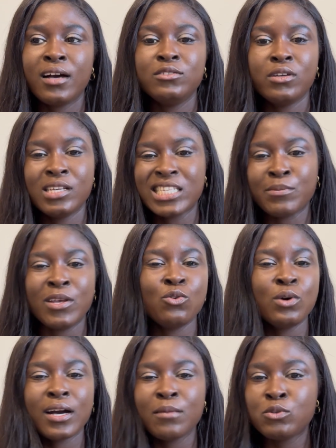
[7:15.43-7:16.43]
during the summer it could
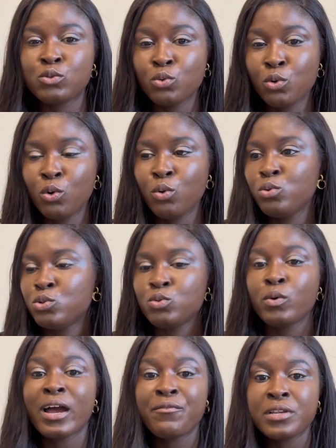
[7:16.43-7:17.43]
come so low, so
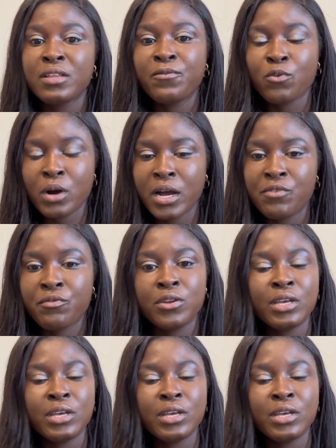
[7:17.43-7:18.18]
averagely $400.